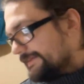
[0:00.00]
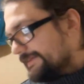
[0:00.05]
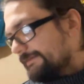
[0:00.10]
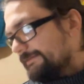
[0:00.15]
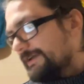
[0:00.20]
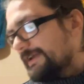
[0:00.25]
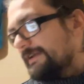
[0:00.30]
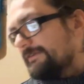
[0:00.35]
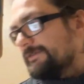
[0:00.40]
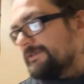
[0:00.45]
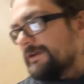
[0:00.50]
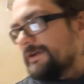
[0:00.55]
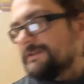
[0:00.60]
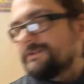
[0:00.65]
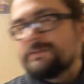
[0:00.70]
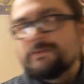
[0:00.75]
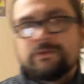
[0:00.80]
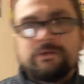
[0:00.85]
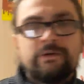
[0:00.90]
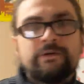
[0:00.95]
whatever
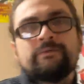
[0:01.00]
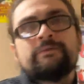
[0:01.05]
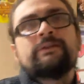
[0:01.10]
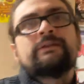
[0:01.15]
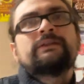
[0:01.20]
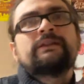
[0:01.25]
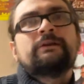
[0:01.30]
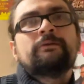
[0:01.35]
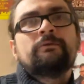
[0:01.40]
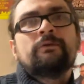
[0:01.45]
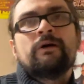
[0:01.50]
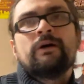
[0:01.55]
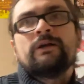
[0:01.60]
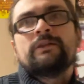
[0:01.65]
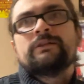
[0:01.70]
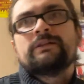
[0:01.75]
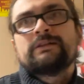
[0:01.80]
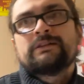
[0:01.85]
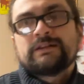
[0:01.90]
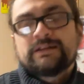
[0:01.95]
alternative that they
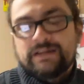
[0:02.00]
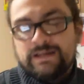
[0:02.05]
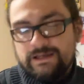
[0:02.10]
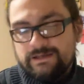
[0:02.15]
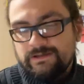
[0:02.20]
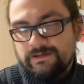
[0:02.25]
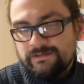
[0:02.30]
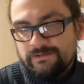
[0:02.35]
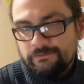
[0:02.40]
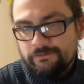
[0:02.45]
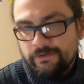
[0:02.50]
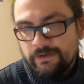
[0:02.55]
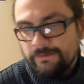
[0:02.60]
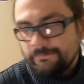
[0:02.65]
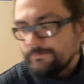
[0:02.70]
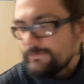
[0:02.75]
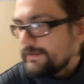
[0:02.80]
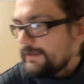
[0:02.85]
want that the kid doesn't want.